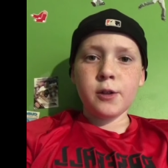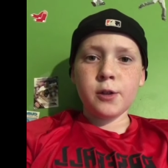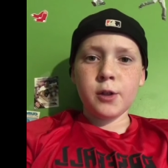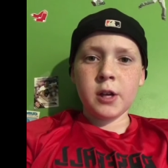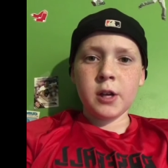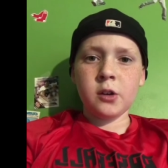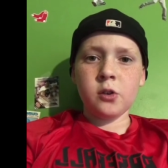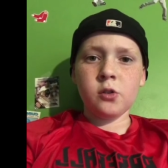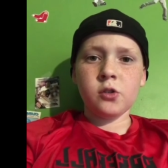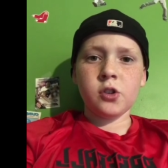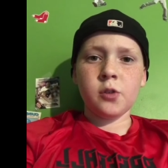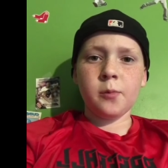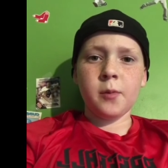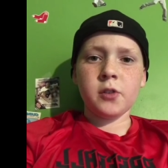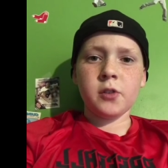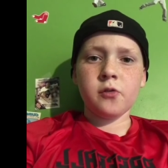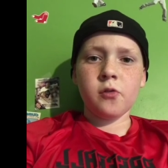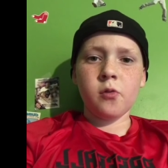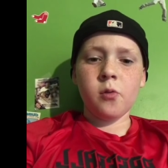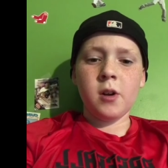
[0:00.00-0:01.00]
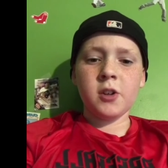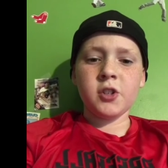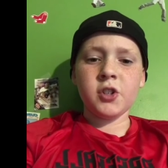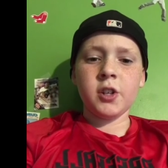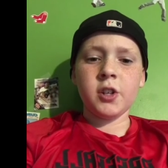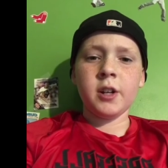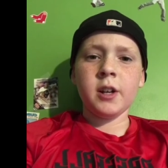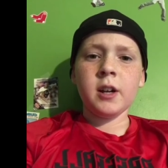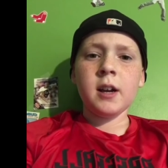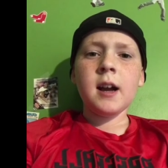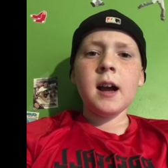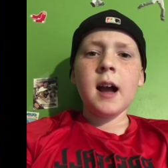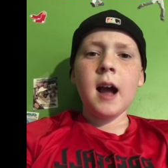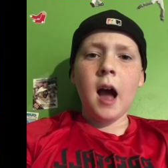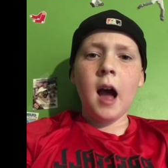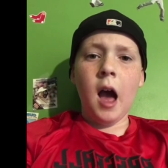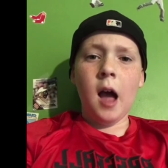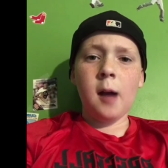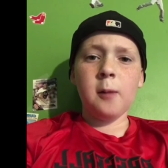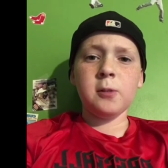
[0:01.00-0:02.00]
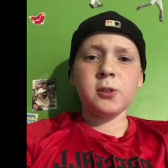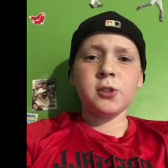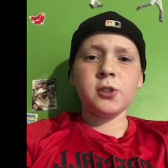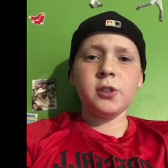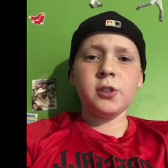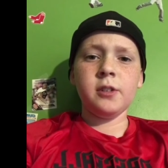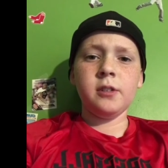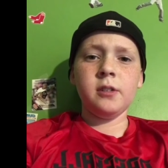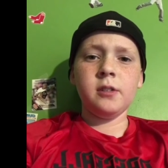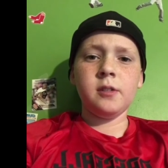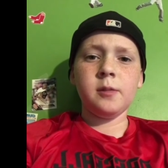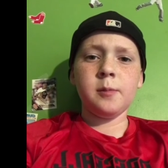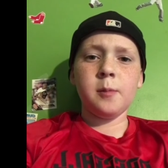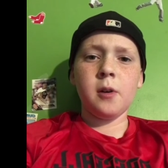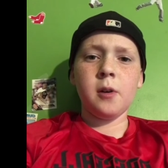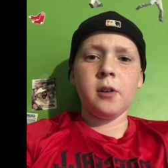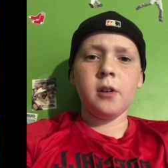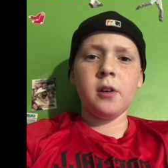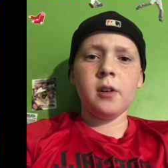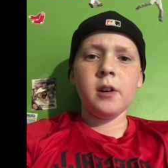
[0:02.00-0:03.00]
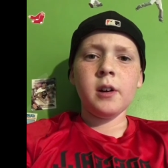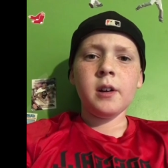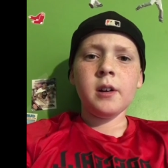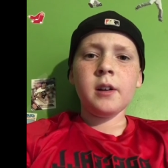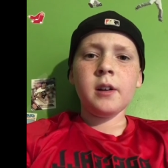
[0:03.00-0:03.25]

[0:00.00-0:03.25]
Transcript: Thank you so much for watching. I will see you tomorrow.